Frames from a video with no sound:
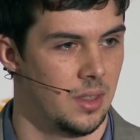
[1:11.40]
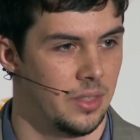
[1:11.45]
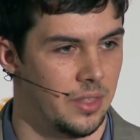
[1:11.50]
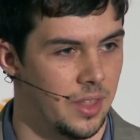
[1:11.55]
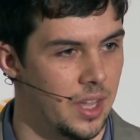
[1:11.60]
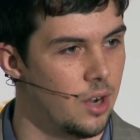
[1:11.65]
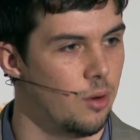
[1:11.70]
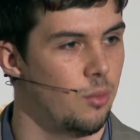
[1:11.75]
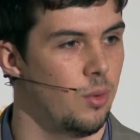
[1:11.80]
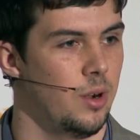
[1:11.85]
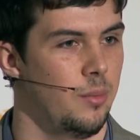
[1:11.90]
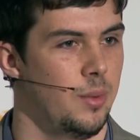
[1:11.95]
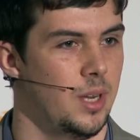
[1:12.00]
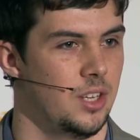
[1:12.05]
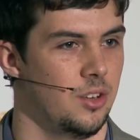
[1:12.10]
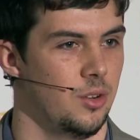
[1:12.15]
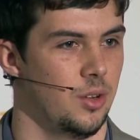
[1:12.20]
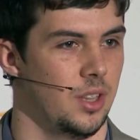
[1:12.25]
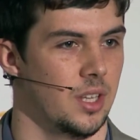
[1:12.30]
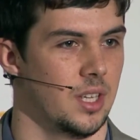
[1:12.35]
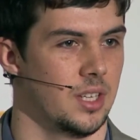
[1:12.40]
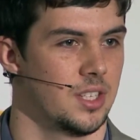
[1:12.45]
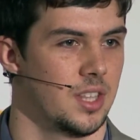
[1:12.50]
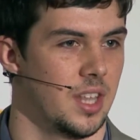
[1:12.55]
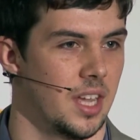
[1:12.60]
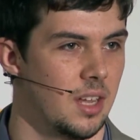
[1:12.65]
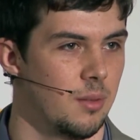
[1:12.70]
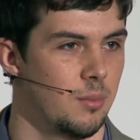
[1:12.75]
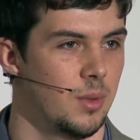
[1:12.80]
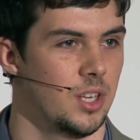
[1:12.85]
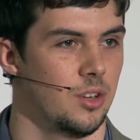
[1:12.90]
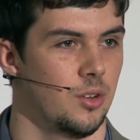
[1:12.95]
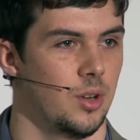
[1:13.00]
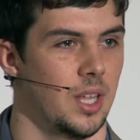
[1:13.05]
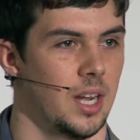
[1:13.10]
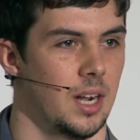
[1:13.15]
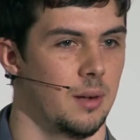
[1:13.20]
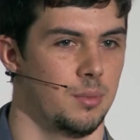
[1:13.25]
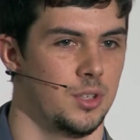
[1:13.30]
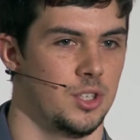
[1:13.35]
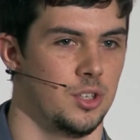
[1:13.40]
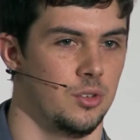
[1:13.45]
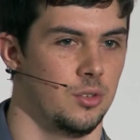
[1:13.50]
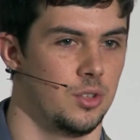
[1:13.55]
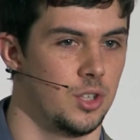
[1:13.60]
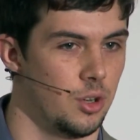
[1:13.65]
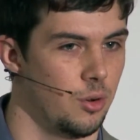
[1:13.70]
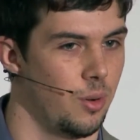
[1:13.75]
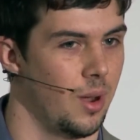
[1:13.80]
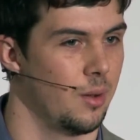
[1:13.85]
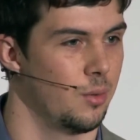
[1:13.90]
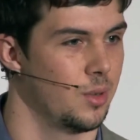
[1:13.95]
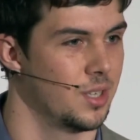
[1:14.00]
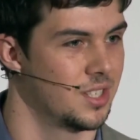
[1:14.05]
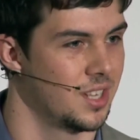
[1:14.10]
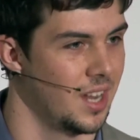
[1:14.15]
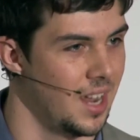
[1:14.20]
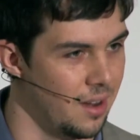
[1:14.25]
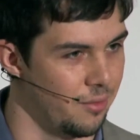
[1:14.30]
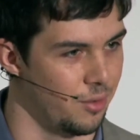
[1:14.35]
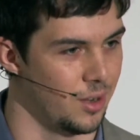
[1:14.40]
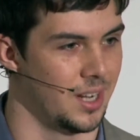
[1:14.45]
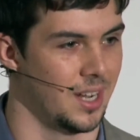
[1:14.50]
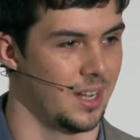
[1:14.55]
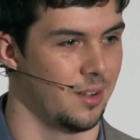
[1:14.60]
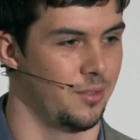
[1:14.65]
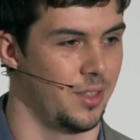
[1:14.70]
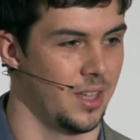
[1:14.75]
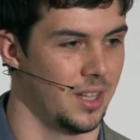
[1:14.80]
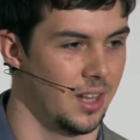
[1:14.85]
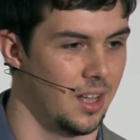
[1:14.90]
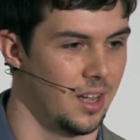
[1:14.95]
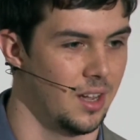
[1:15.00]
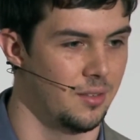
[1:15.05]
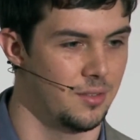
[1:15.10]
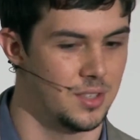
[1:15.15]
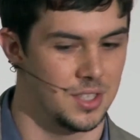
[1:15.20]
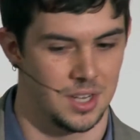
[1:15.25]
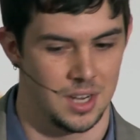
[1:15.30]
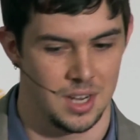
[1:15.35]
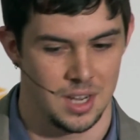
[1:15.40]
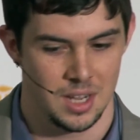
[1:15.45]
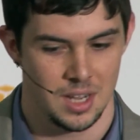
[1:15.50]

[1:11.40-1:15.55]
They don't want to be doing this. They can be doing it up to 2 hours every day of their lives,